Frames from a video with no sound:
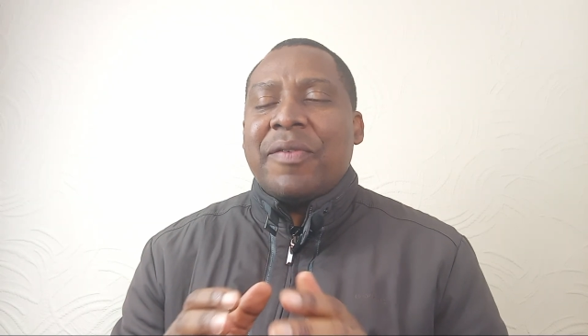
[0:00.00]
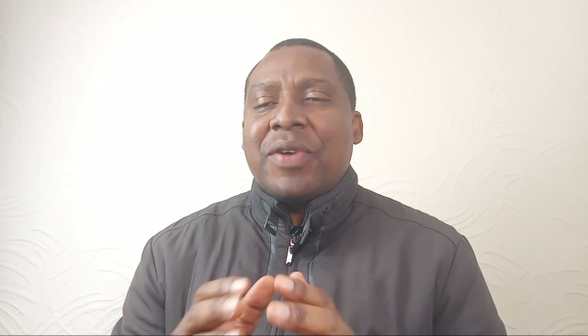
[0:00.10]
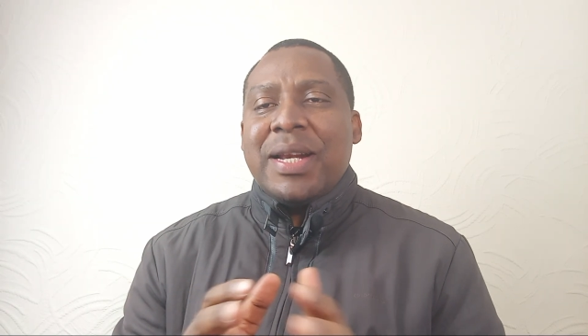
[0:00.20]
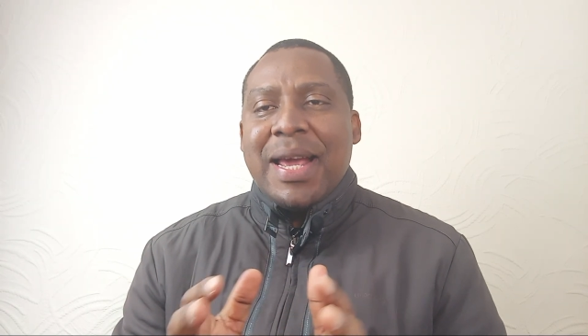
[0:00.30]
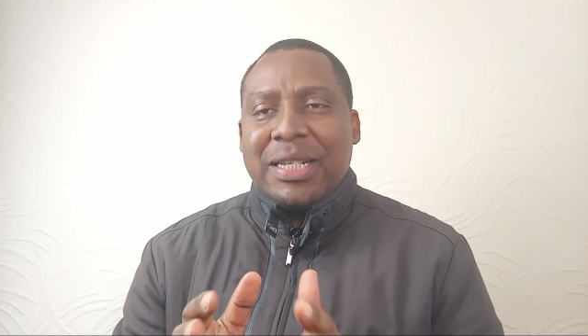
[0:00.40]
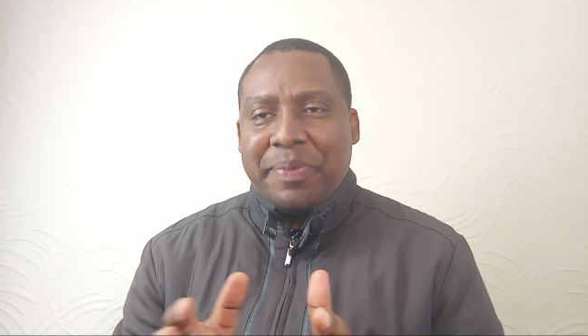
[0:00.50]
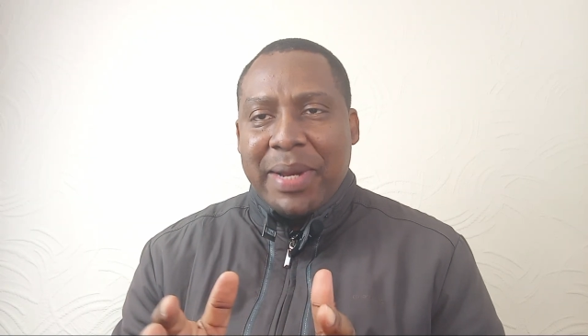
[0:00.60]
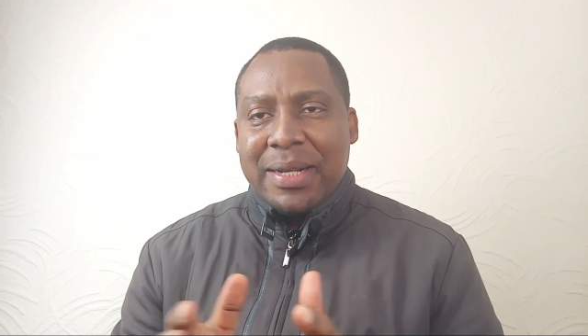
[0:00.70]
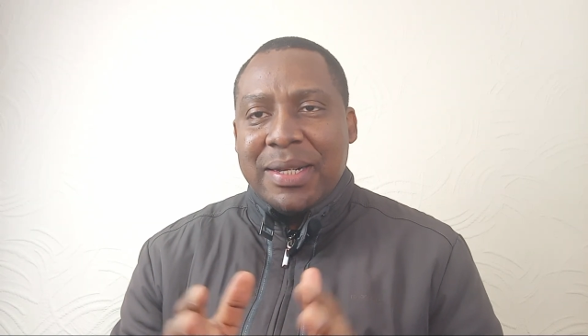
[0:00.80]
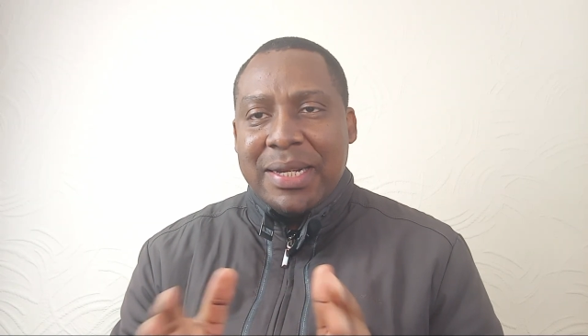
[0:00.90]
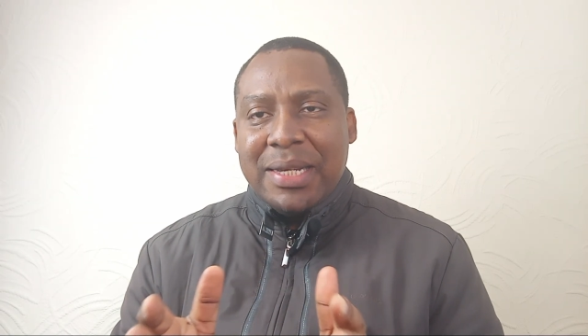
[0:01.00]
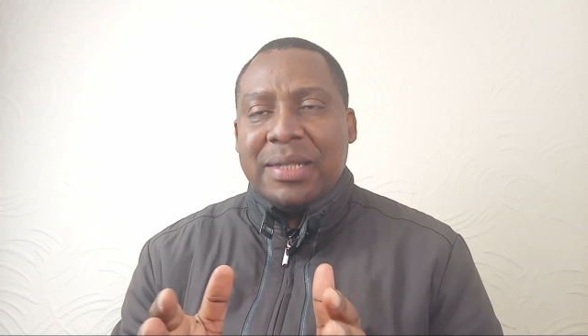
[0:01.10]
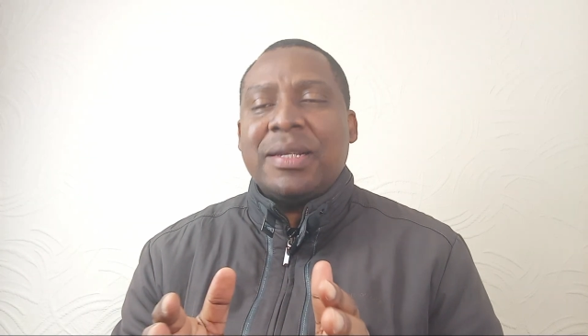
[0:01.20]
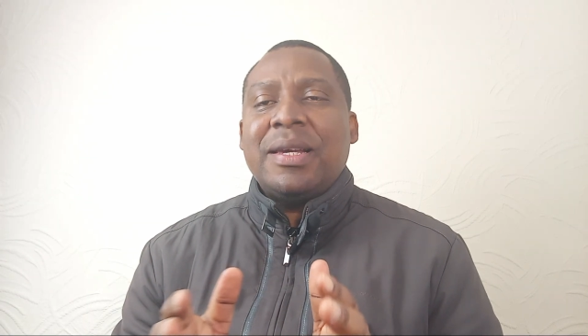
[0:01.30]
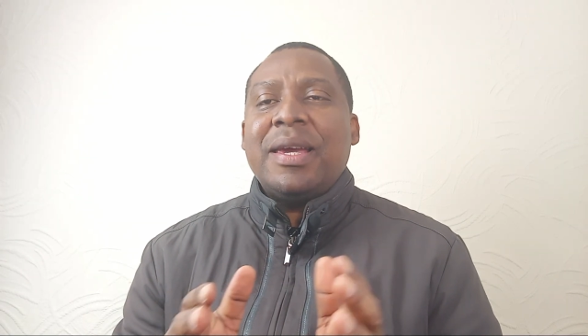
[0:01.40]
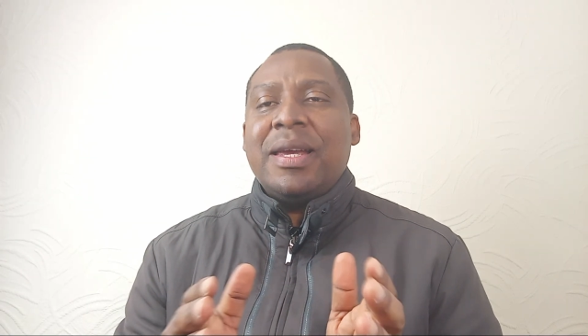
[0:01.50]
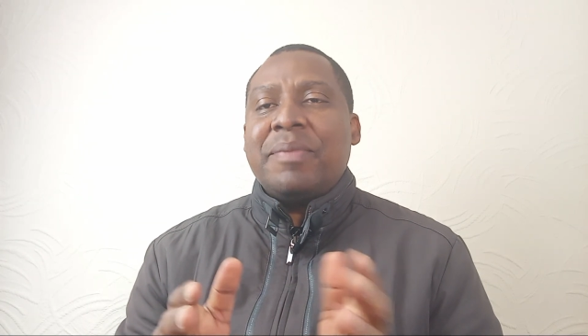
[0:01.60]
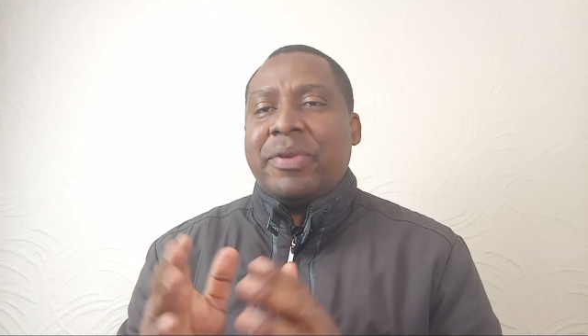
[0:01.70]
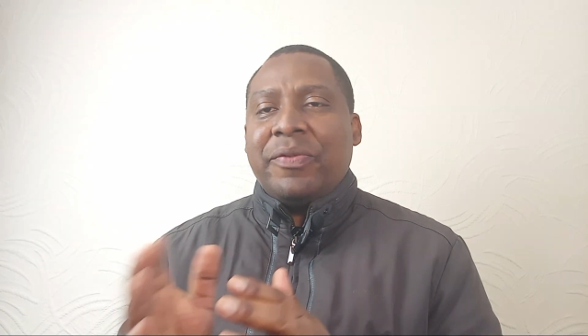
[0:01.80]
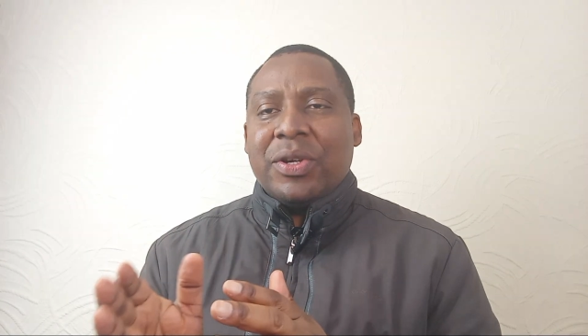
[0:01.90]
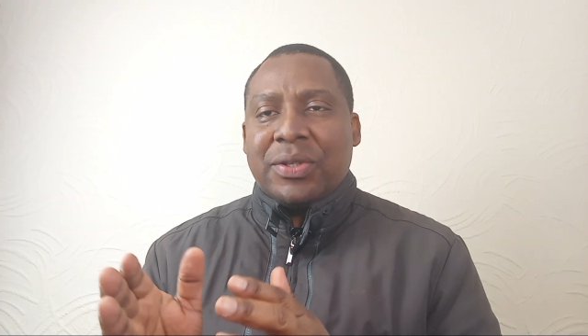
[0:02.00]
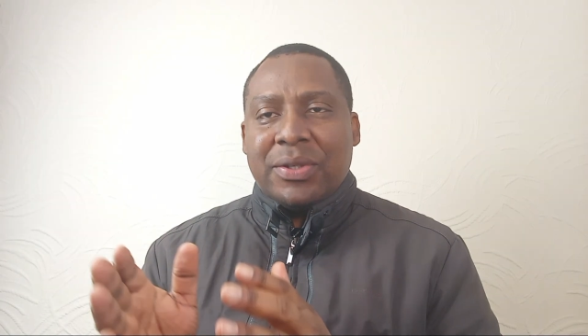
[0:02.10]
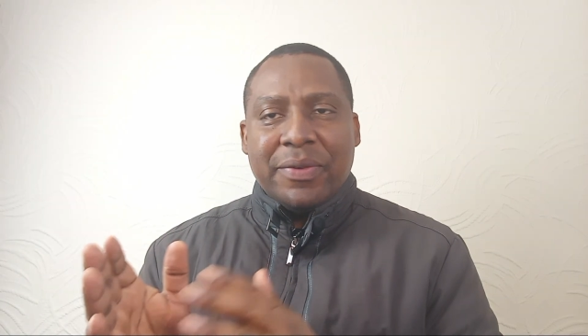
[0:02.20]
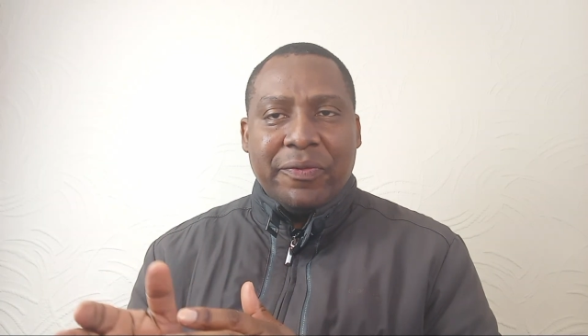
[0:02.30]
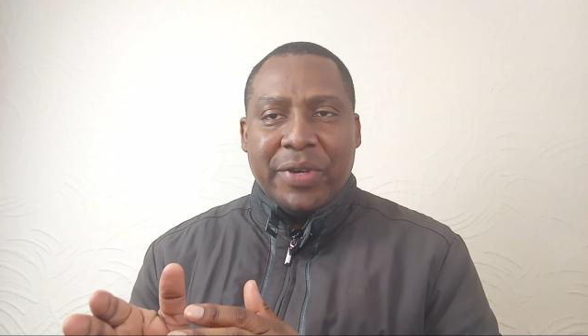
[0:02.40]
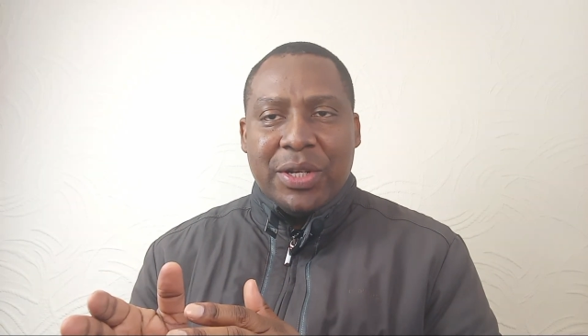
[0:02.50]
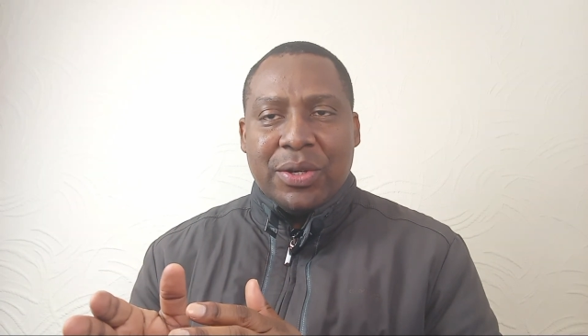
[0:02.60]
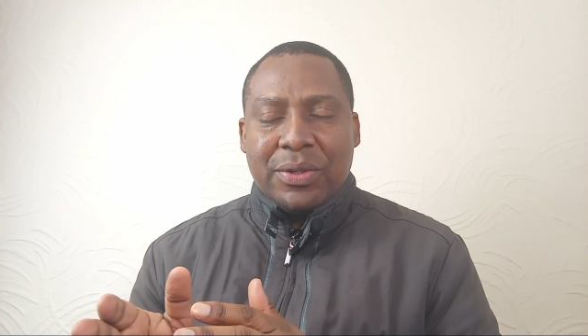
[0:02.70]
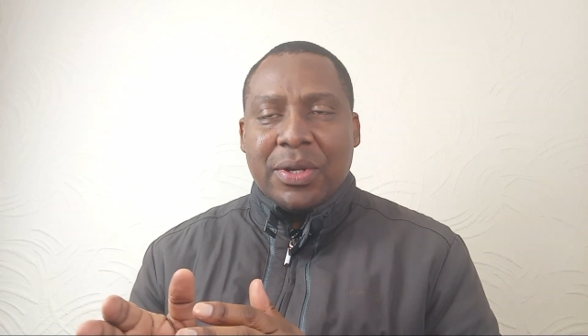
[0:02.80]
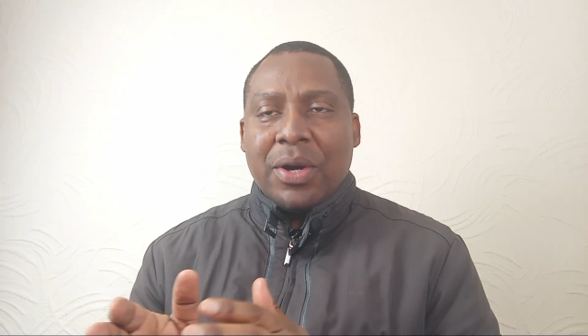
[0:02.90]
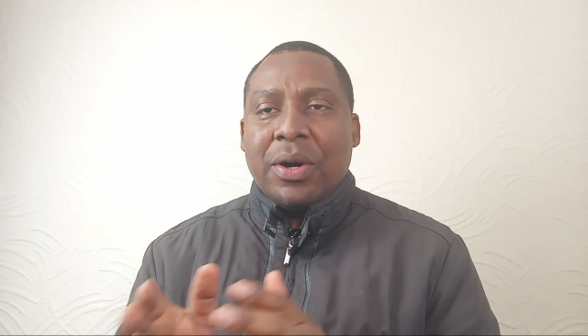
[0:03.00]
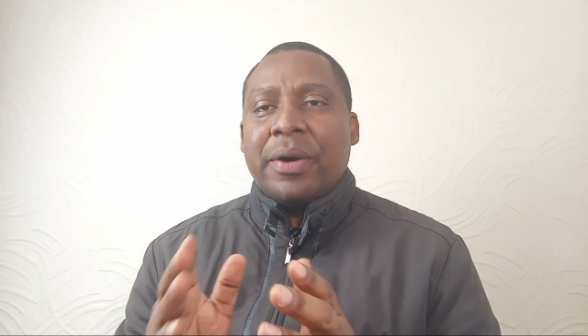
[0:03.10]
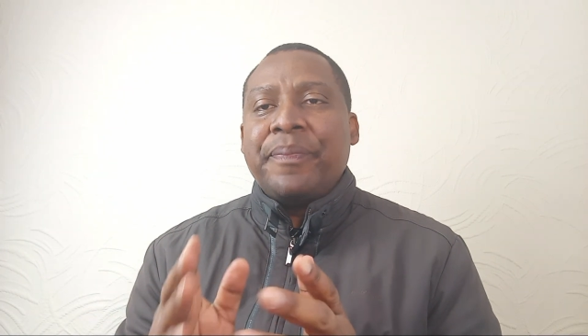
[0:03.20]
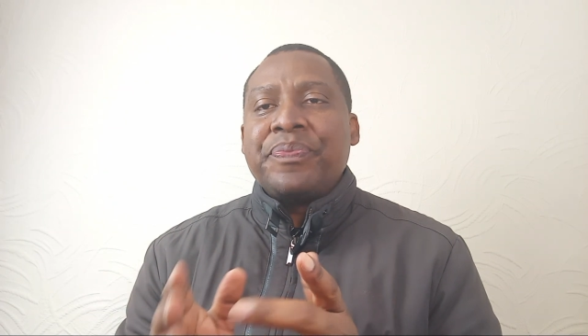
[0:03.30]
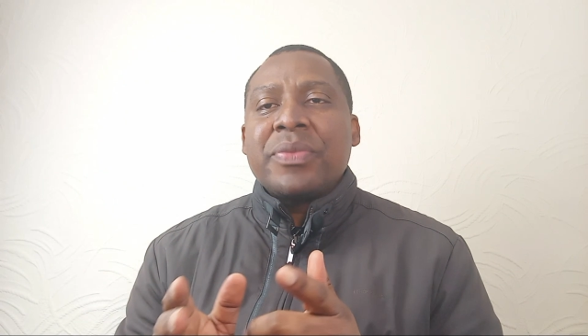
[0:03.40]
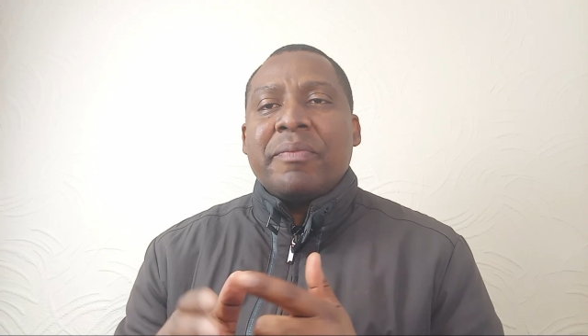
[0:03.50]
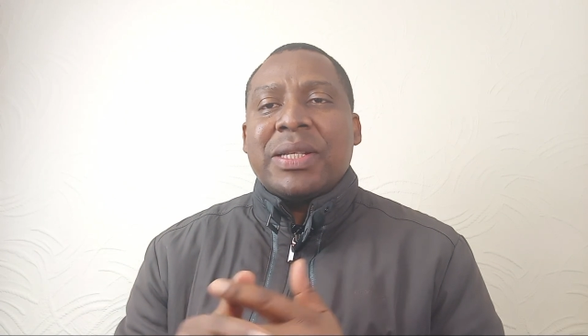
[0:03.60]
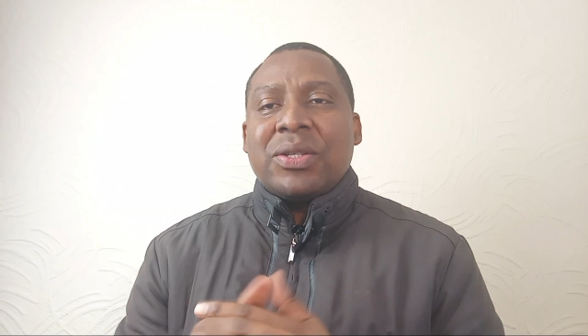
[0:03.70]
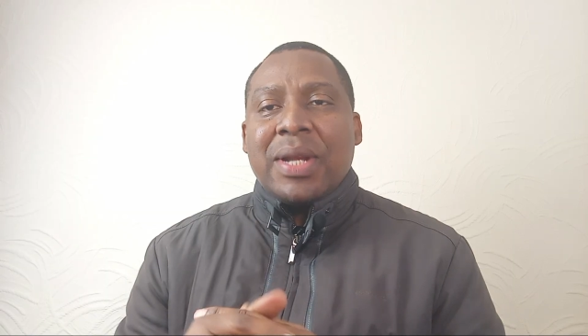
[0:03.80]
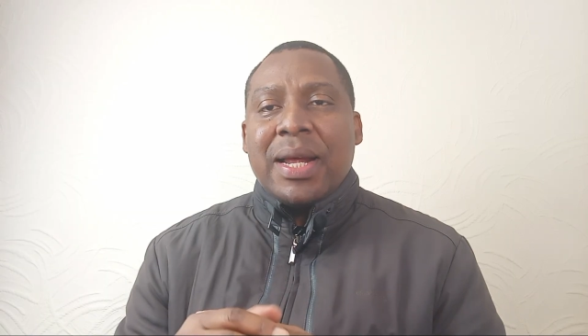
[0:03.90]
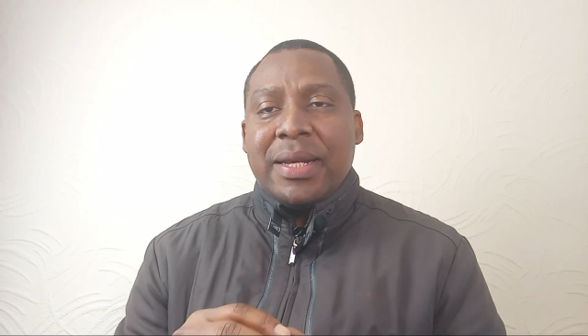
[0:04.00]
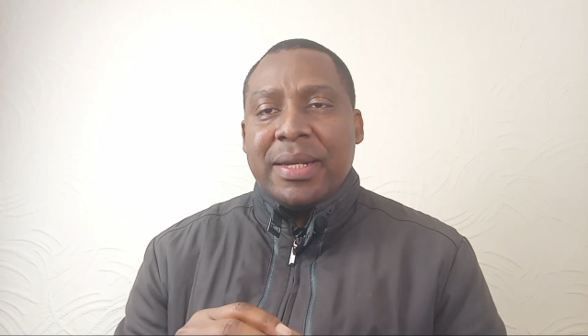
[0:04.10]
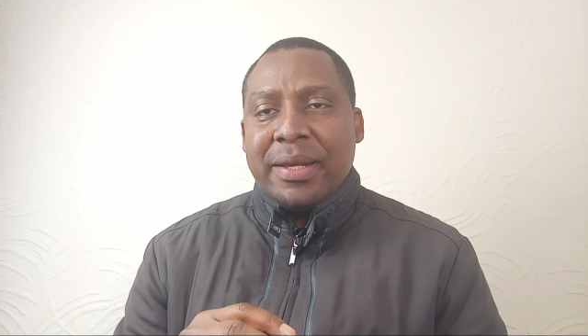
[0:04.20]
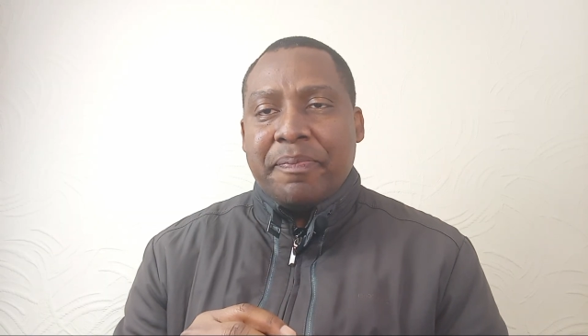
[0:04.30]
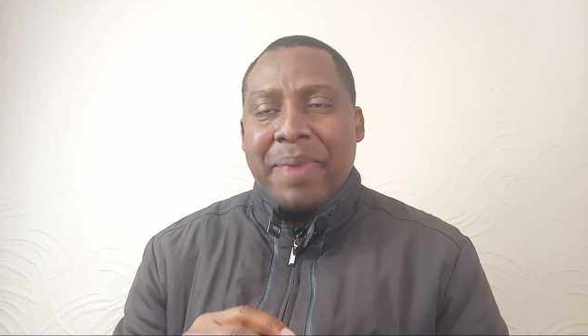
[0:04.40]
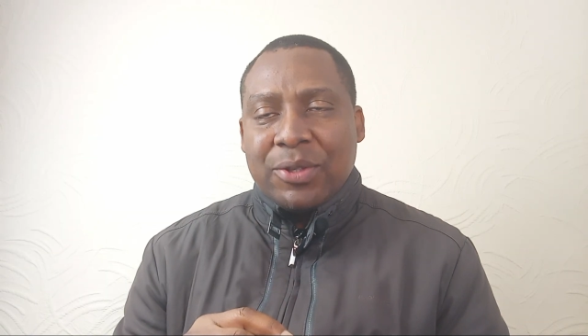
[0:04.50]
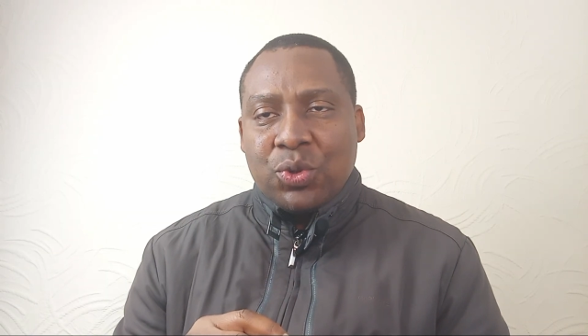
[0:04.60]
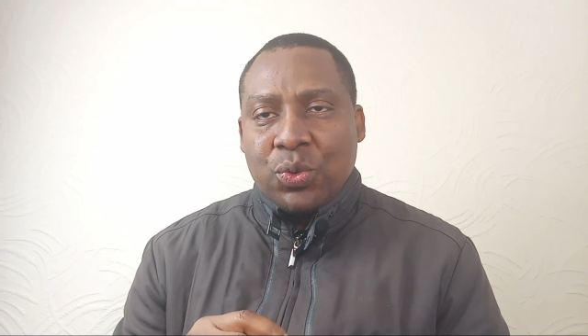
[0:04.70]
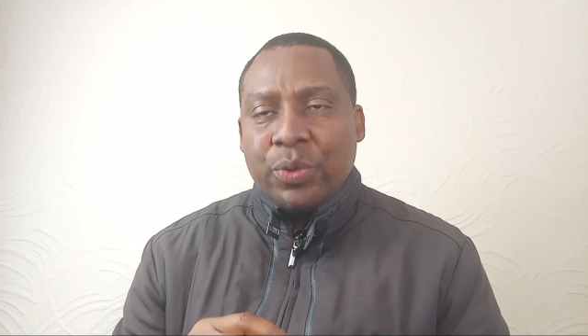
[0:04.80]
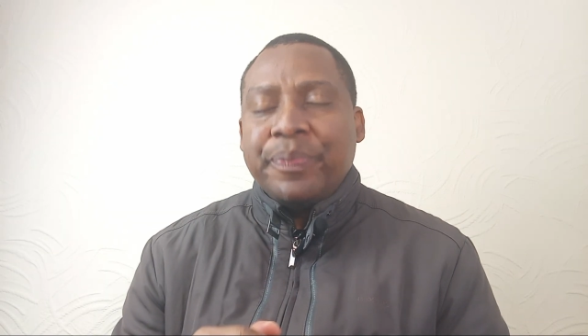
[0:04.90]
I've already explained these in previous videos, or particularly the part 2.